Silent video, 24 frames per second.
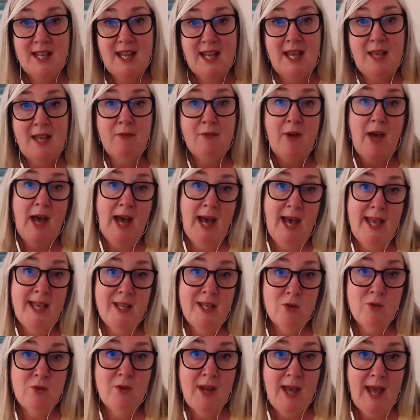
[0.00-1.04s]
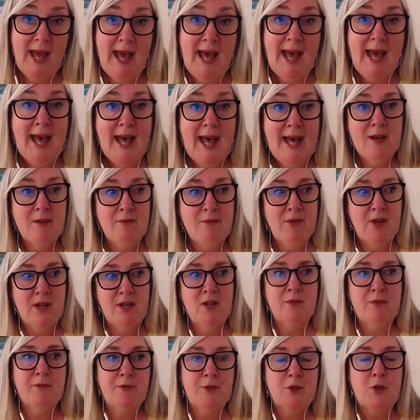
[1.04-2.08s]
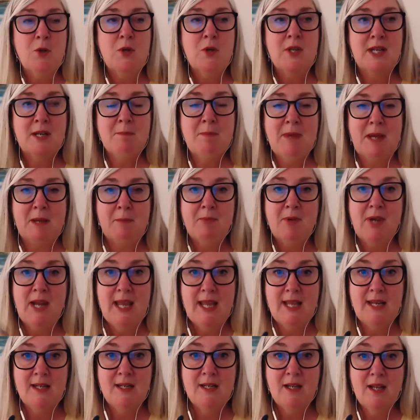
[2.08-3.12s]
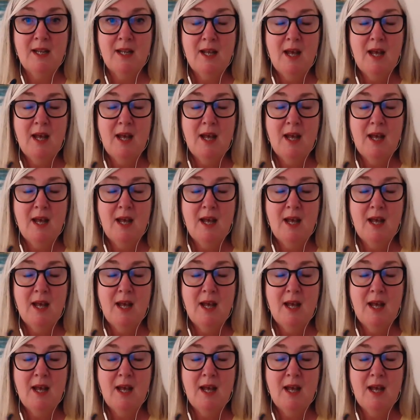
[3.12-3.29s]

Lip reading: If I don't have enough fluid in my brain,